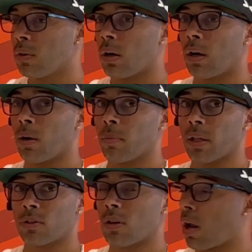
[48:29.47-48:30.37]
Um,
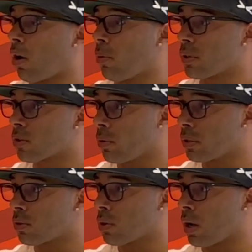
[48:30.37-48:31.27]
it's not always
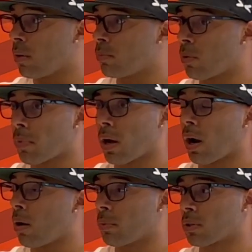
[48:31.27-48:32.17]
going to come, no matter
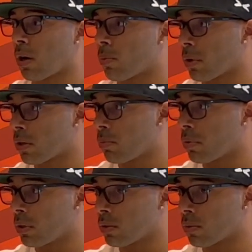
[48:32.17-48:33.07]
how much hard work you
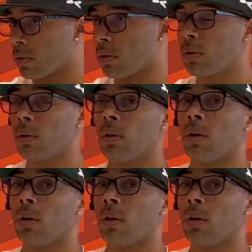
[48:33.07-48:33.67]
put into mm. it.